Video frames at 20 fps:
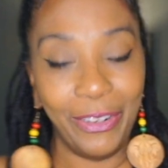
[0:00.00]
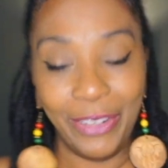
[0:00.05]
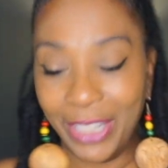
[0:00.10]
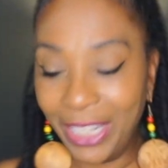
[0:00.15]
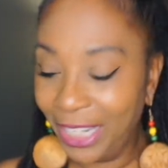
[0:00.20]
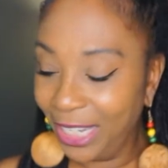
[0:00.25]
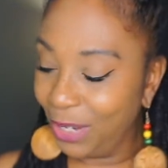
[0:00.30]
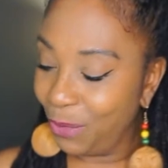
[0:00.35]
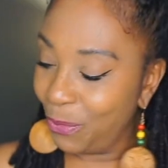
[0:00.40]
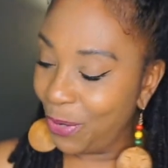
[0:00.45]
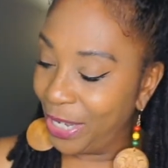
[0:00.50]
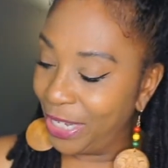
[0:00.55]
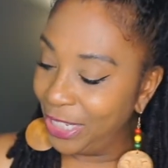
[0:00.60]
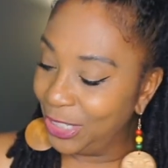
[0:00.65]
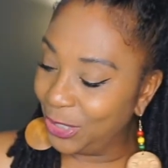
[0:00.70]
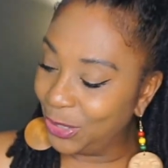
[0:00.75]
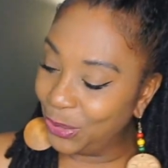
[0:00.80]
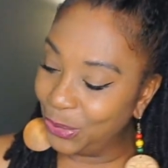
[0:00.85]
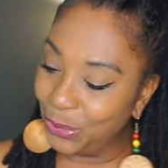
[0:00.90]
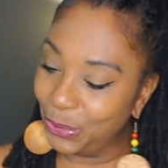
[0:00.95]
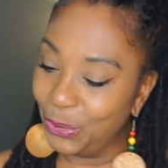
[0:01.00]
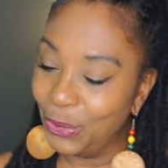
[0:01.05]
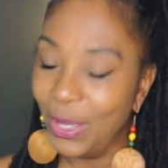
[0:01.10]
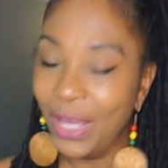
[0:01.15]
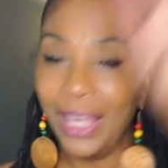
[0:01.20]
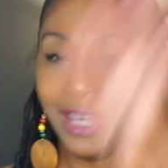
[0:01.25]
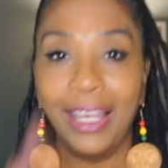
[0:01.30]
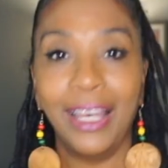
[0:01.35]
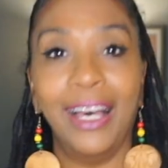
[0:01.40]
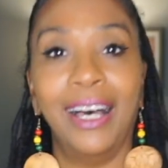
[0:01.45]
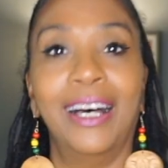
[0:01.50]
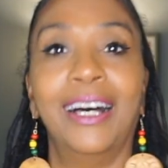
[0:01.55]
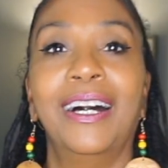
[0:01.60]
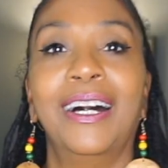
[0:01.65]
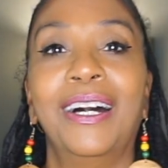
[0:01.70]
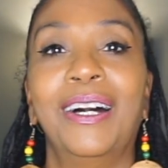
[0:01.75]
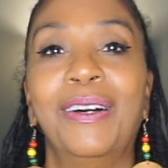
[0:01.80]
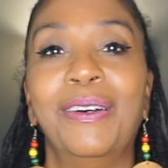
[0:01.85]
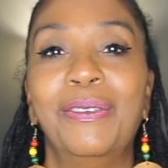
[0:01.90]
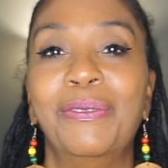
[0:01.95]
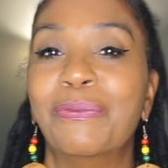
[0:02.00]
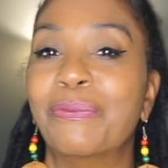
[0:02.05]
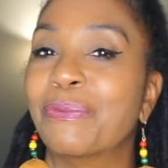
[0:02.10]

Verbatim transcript: getting ready to uh,